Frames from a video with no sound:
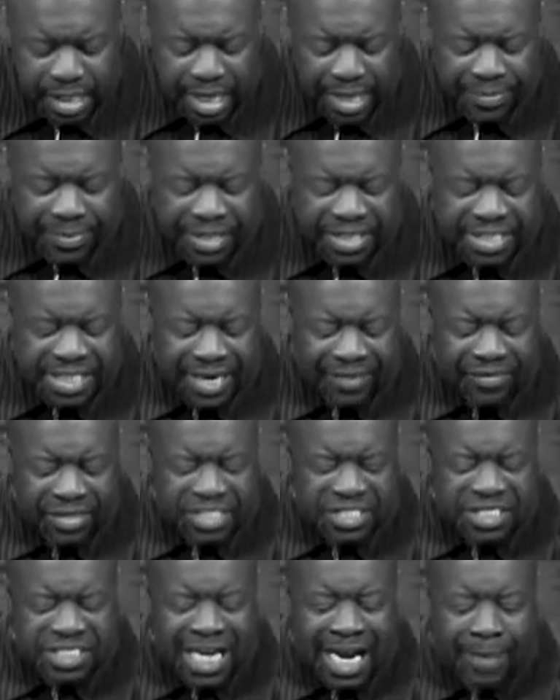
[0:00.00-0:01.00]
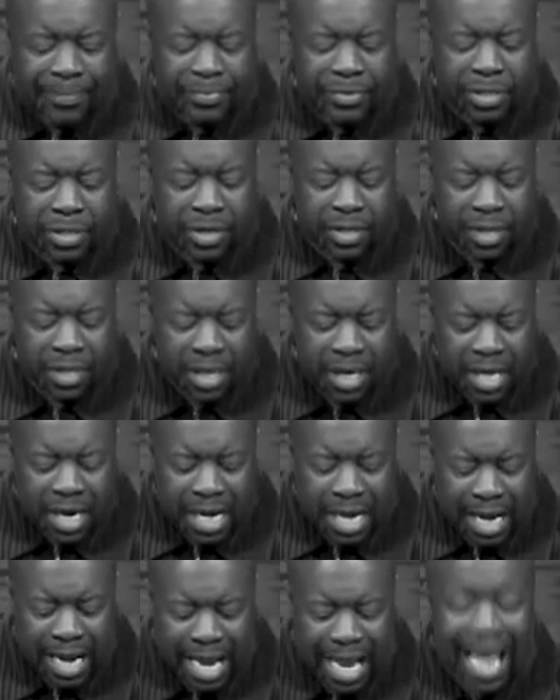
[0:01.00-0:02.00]
the seventh chapter
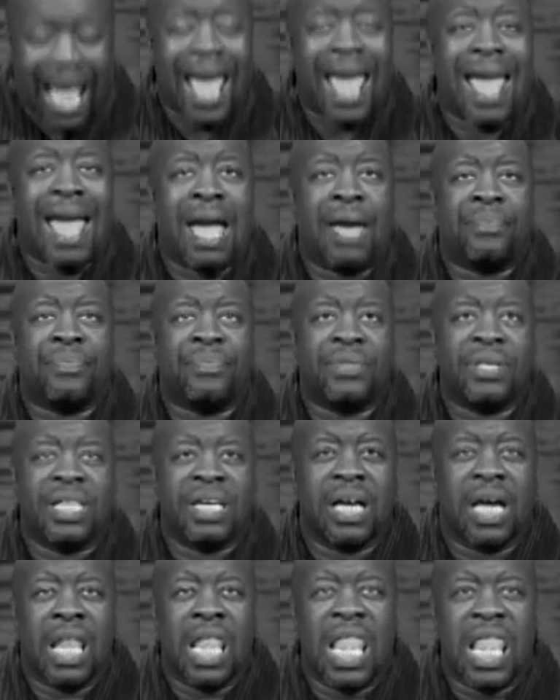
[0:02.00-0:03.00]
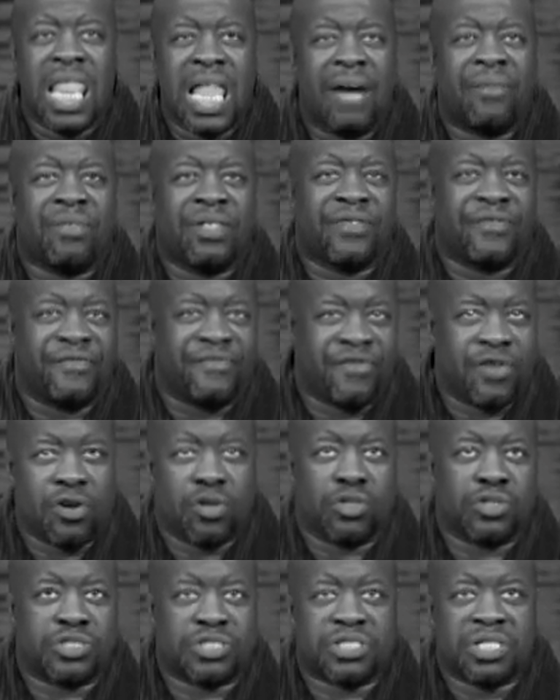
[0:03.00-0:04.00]
and the 11th
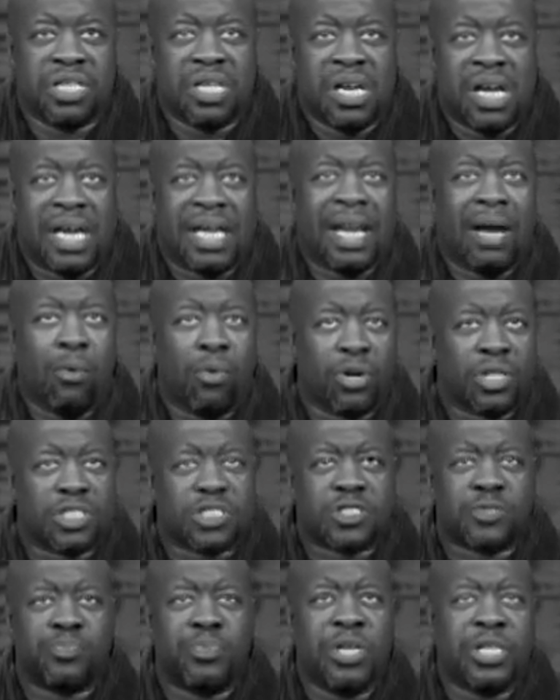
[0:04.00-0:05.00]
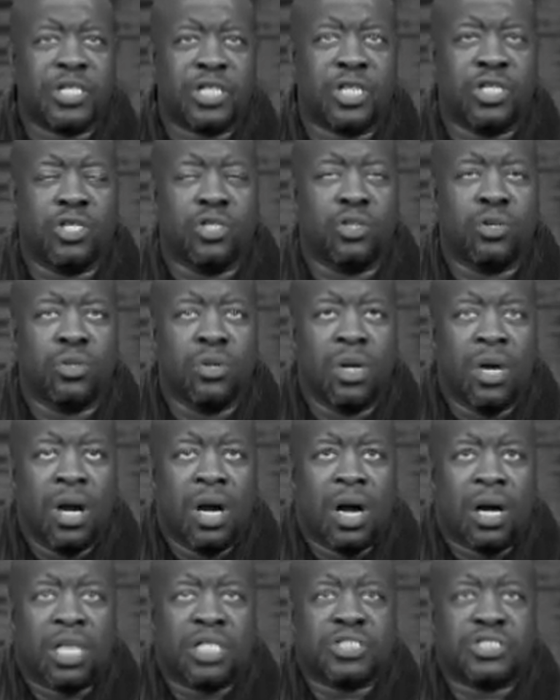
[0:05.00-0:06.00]
verse. And I want to speak to you
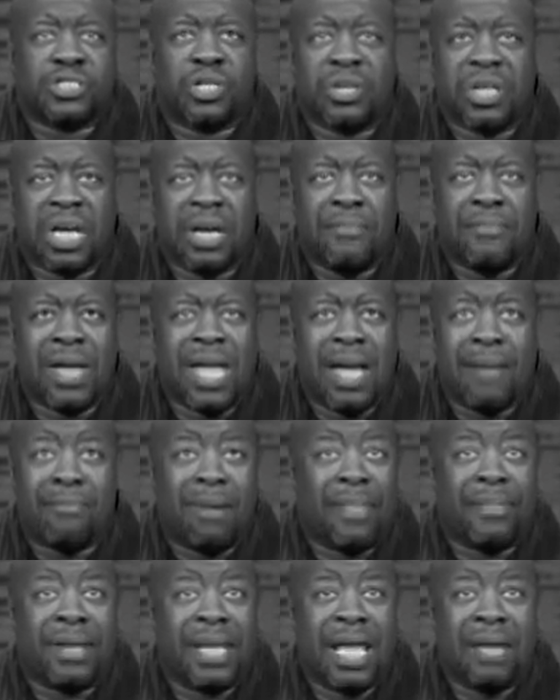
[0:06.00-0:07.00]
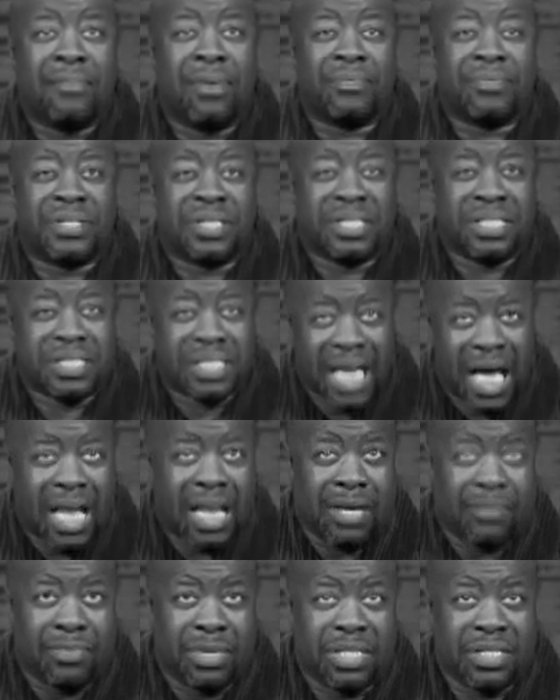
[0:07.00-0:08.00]
concerning a man by the name of
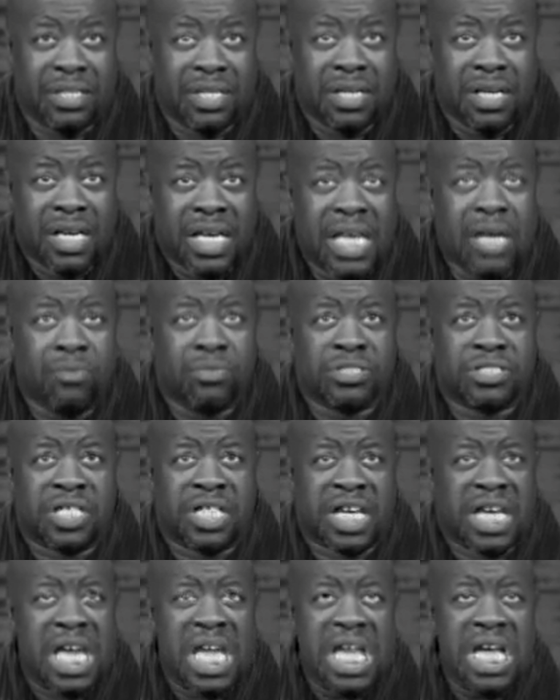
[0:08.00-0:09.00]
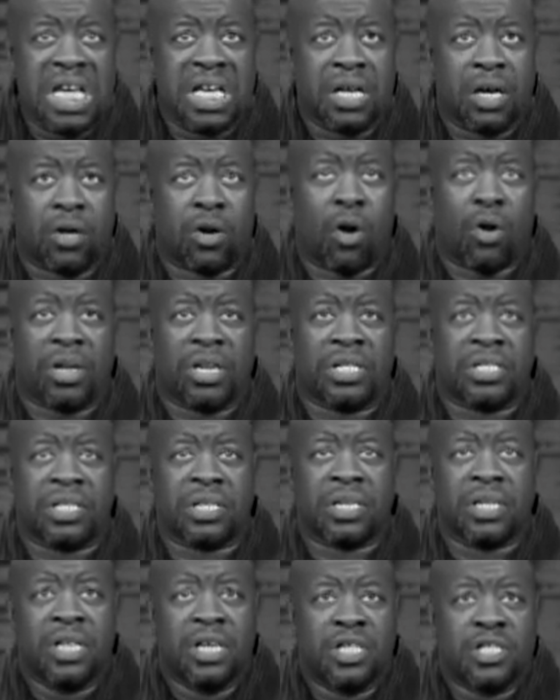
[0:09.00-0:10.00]
Solomon. He was a king. According
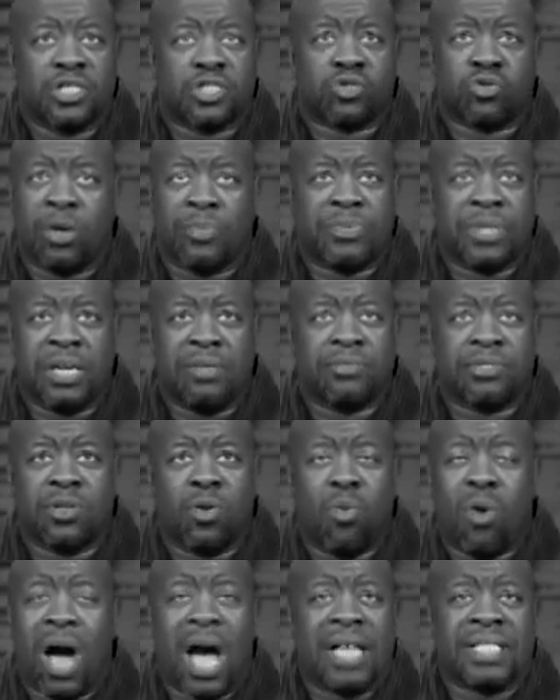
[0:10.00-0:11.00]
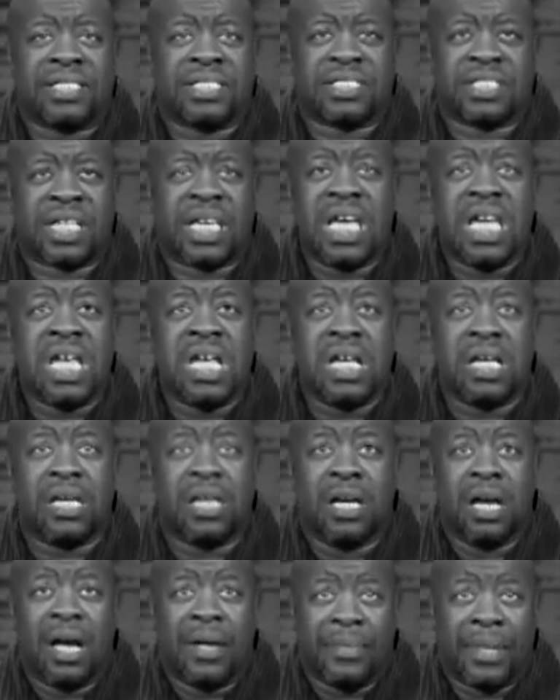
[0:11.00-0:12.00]
to the scripture, he was the wisest king
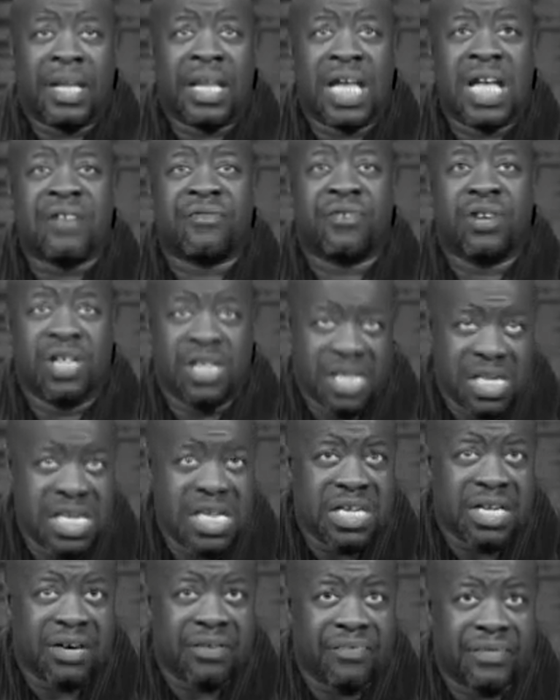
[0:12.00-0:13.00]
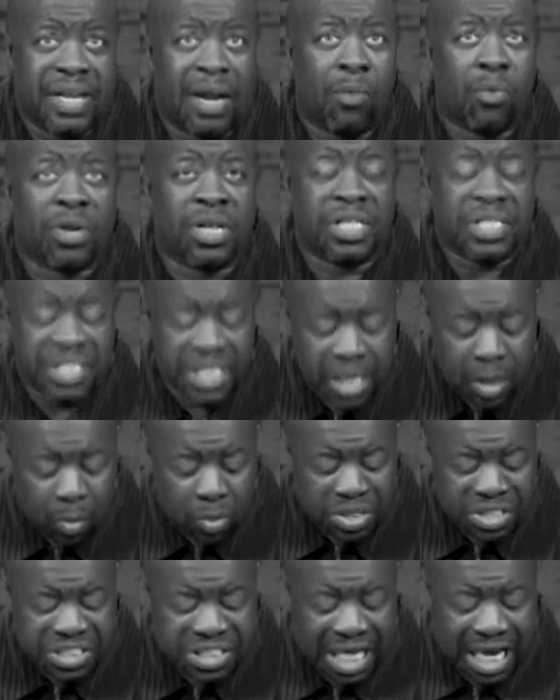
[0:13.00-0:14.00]
that ever lived. But I want to deal
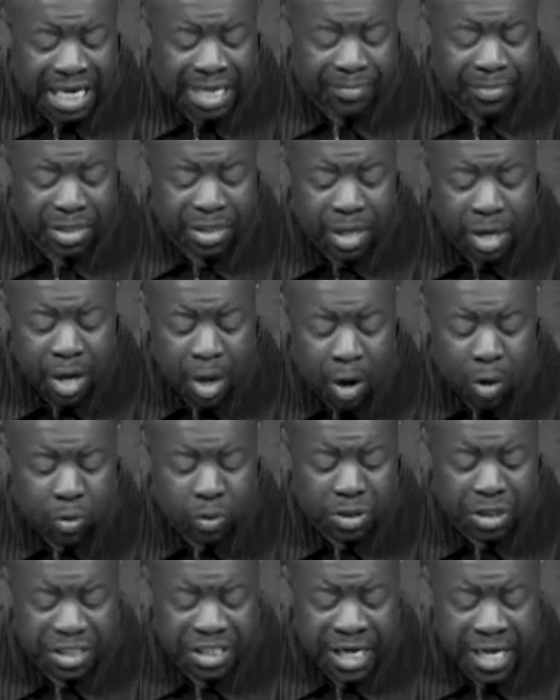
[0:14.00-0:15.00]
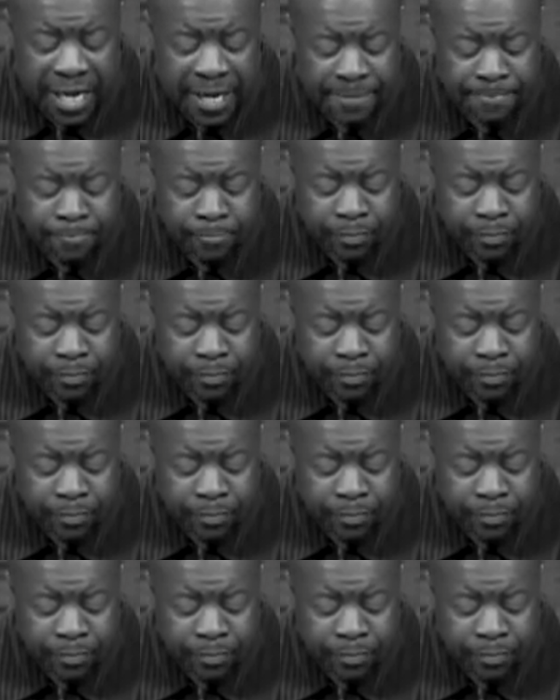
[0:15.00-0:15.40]
with Solomon on today.